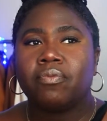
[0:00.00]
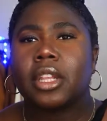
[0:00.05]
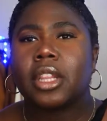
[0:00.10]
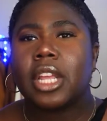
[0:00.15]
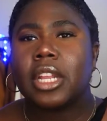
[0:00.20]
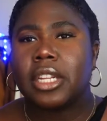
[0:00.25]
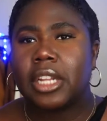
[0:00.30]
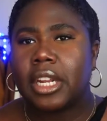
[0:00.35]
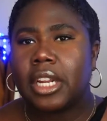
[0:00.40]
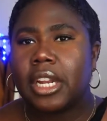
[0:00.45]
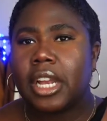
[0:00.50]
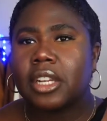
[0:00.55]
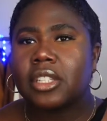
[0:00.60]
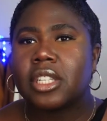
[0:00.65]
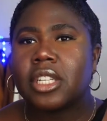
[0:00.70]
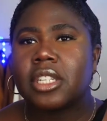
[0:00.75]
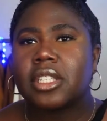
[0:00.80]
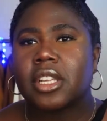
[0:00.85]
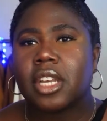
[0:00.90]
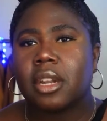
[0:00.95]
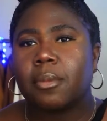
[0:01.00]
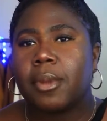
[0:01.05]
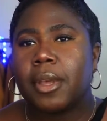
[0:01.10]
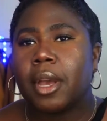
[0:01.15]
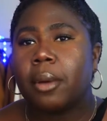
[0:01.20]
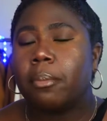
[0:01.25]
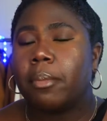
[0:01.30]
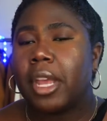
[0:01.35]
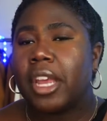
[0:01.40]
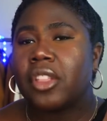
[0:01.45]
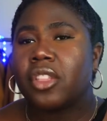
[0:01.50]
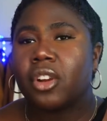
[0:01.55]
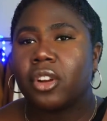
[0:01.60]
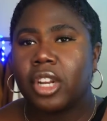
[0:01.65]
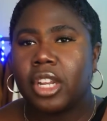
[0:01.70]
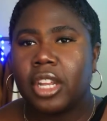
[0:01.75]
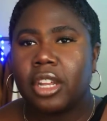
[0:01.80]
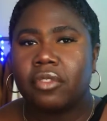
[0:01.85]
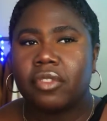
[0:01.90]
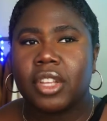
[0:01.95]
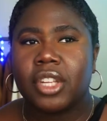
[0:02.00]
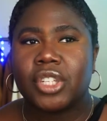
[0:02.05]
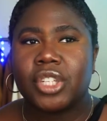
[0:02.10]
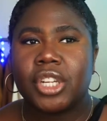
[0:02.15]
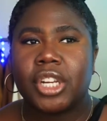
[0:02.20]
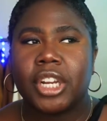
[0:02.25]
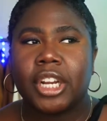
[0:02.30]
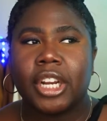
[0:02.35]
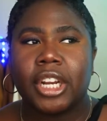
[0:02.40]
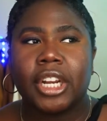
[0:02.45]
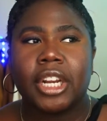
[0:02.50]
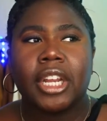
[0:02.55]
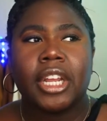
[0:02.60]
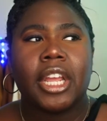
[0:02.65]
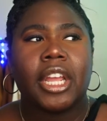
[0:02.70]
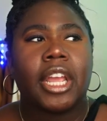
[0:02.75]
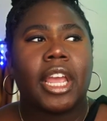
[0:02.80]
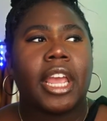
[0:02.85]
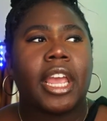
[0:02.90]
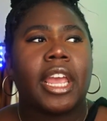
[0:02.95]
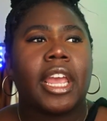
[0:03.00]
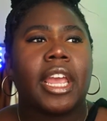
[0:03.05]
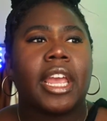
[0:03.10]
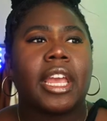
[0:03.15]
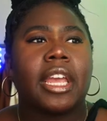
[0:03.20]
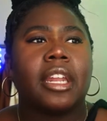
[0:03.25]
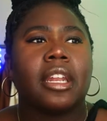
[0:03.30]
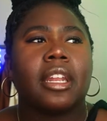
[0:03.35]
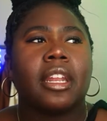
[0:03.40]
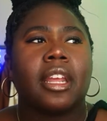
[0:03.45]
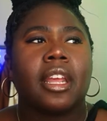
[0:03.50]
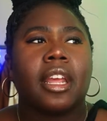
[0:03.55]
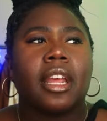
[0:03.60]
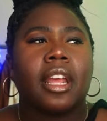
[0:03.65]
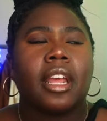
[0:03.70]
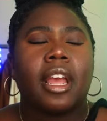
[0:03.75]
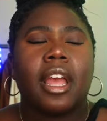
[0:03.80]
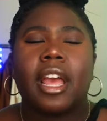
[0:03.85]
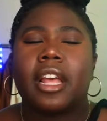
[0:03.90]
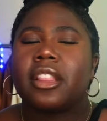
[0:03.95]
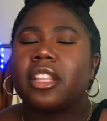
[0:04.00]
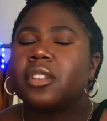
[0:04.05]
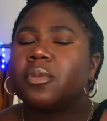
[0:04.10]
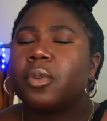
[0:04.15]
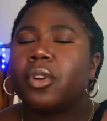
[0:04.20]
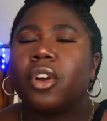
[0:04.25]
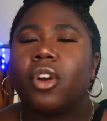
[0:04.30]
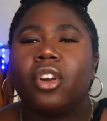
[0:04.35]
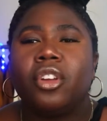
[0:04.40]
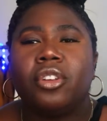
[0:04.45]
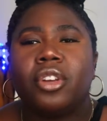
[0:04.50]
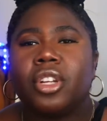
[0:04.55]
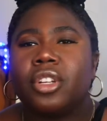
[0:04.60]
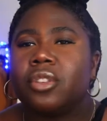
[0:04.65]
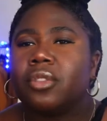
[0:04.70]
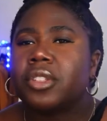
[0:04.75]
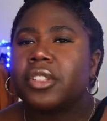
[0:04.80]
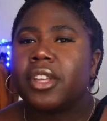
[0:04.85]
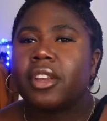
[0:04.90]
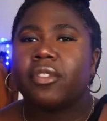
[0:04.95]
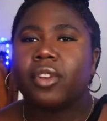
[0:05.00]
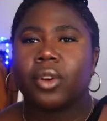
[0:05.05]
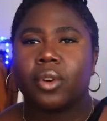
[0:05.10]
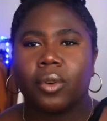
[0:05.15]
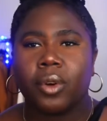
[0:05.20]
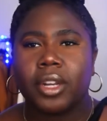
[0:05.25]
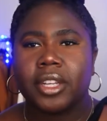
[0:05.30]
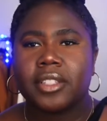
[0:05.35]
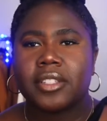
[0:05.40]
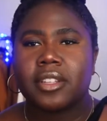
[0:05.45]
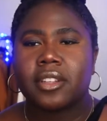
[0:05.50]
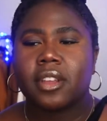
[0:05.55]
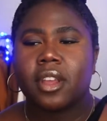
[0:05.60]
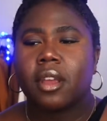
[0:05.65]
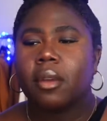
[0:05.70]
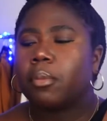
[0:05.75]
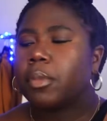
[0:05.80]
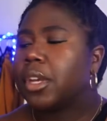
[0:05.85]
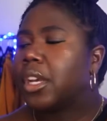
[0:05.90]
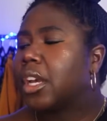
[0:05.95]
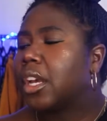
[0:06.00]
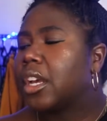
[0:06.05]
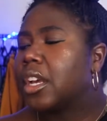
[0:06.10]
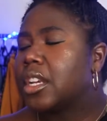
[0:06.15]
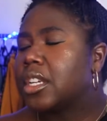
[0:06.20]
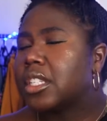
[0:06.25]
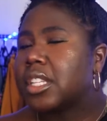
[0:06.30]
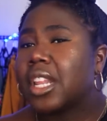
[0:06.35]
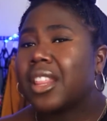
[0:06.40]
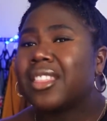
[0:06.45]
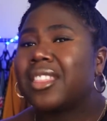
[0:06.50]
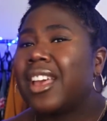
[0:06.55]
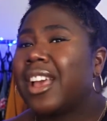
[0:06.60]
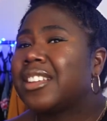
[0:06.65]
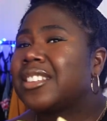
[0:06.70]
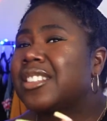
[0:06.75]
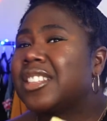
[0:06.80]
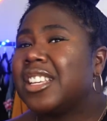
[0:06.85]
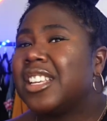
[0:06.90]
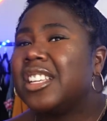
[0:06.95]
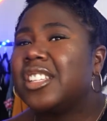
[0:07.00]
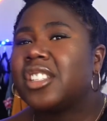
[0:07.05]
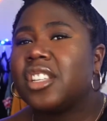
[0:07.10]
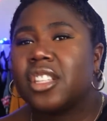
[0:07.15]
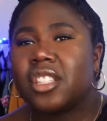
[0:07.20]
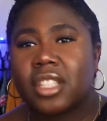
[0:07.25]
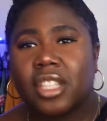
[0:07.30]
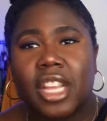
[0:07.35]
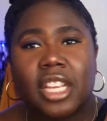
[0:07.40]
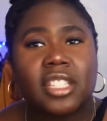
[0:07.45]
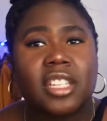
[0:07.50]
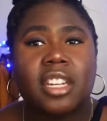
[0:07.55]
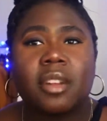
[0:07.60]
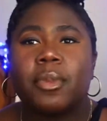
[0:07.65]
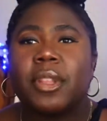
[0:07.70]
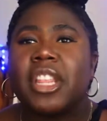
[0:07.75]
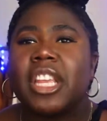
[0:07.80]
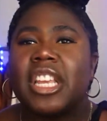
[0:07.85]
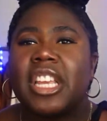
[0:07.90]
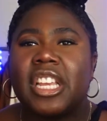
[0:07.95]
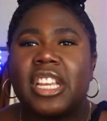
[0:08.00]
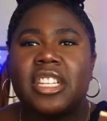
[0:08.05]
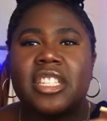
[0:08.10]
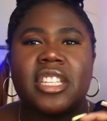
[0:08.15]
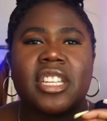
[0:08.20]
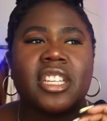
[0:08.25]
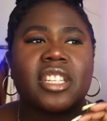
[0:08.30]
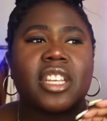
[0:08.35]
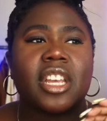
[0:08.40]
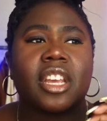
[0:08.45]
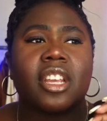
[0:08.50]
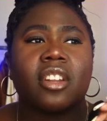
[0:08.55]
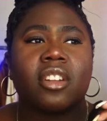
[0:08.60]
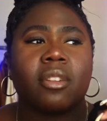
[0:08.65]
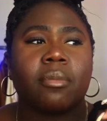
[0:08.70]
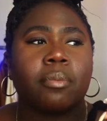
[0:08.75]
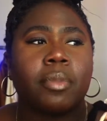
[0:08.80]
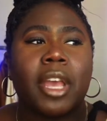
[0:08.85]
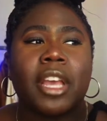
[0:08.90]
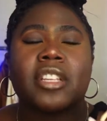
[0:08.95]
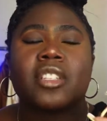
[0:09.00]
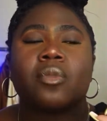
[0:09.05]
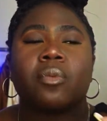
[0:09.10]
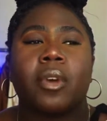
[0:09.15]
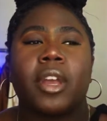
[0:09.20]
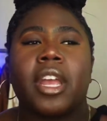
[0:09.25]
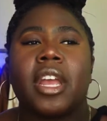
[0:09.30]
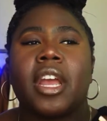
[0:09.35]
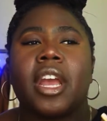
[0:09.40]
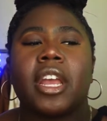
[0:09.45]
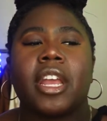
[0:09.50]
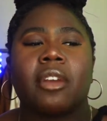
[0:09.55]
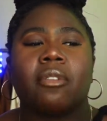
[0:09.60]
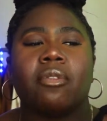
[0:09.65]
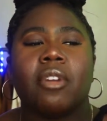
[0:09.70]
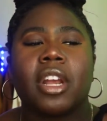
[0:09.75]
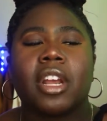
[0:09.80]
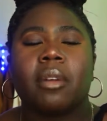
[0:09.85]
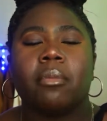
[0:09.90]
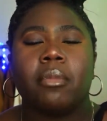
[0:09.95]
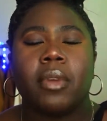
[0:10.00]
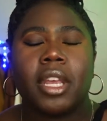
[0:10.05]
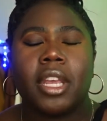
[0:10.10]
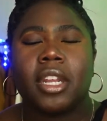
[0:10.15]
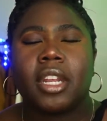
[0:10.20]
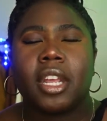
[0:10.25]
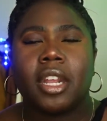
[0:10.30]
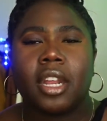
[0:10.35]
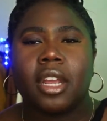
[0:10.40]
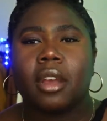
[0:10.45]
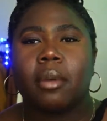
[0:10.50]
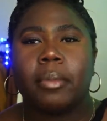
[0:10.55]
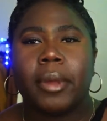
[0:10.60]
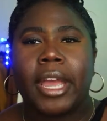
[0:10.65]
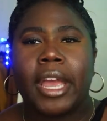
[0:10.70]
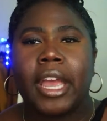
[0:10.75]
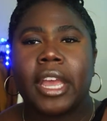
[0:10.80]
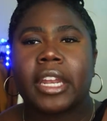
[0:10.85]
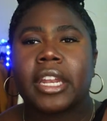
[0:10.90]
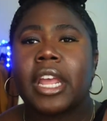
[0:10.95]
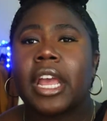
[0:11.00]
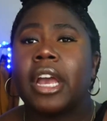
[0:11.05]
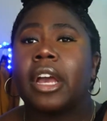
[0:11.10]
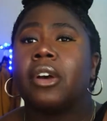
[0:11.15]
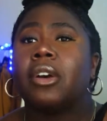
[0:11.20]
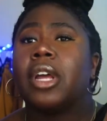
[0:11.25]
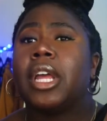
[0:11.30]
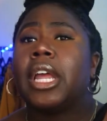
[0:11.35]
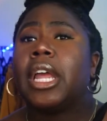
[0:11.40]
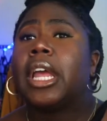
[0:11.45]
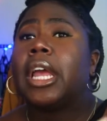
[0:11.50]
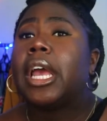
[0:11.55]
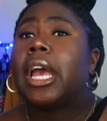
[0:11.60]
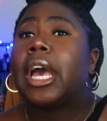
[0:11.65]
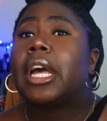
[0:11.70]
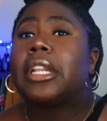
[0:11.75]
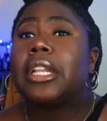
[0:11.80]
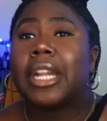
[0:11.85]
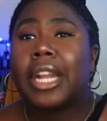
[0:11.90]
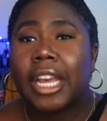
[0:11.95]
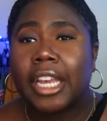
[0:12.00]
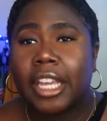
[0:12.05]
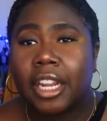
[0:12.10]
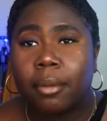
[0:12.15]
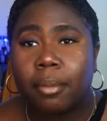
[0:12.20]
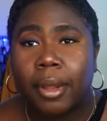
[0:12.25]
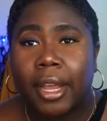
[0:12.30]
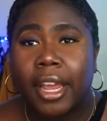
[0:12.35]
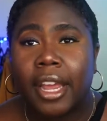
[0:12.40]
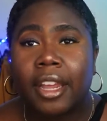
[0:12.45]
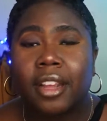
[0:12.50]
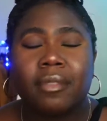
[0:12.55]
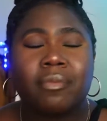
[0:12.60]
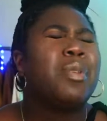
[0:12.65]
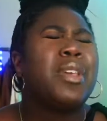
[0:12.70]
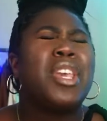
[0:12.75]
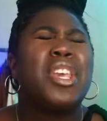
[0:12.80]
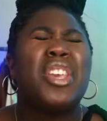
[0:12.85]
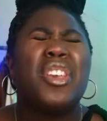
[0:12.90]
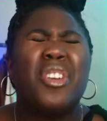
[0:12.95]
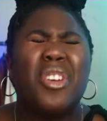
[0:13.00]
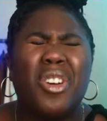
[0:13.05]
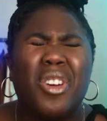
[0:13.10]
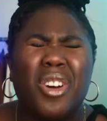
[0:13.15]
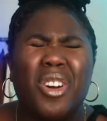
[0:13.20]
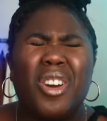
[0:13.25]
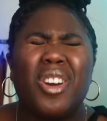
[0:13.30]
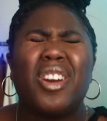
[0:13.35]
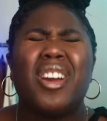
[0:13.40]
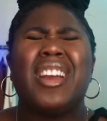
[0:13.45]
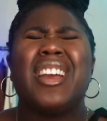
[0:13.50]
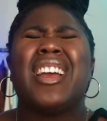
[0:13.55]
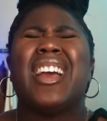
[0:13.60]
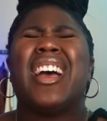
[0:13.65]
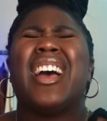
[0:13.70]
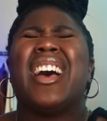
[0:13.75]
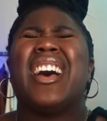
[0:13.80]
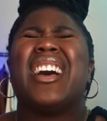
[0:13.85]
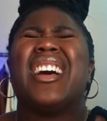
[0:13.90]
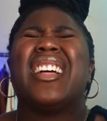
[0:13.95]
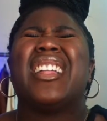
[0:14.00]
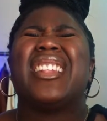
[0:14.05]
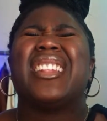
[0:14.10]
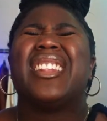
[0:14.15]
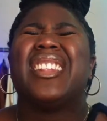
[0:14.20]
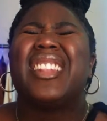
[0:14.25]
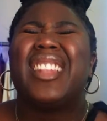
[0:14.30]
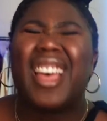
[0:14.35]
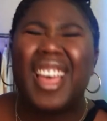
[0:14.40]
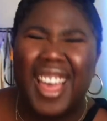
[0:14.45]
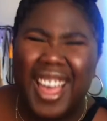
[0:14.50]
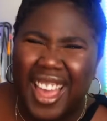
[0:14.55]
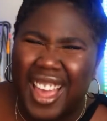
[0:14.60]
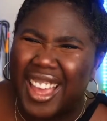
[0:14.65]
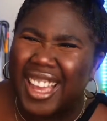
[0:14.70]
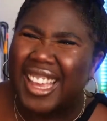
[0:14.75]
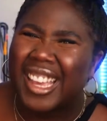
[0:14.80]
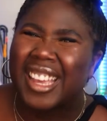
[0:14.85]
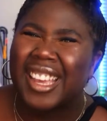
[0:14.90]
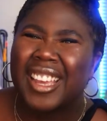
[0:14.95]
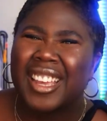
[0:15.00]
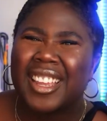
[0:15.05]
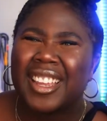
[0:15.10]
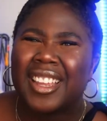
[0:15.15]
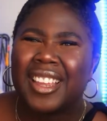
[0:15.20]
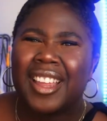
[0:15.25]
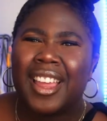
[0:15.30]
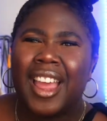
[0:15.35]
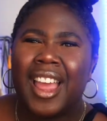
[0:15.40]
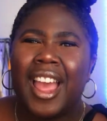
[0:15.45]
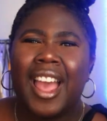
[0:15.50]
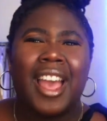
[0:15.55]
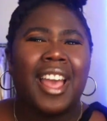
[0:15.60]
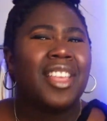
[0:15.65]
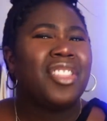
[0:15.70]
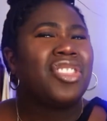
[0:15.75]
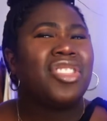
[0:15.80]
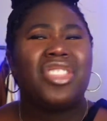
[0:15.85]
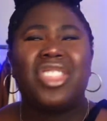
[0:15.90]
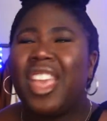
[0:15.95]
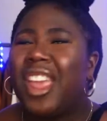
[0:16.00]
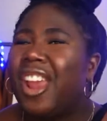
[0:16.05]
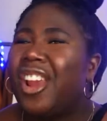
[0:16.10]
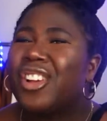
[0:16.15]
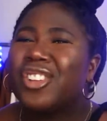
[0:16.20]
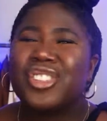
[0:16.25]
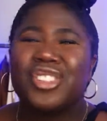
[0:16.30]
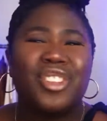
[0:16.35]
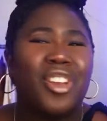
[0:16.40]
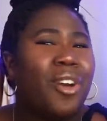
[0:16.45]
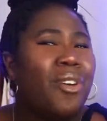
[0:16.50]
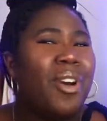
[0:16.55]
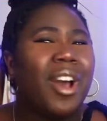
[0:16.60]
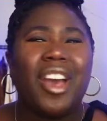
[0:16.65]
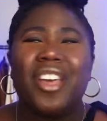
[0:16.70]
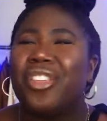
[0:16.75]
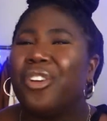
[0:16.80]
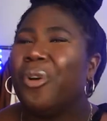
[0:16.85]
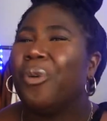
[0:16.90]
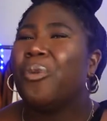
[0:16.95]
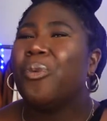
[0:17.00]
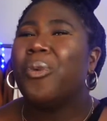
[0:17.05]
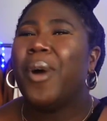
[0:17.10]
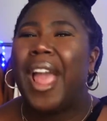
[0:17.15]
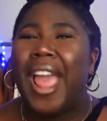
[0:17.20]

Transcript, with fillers: They did announce that it's gonna be on May thirtieth this year, and at this point all you can do is save your coins because that's the easiest, that's gonna be the easiest and best way I can recommend getting a bag. Now, how did I get a bag? Pure luck. There's no other way.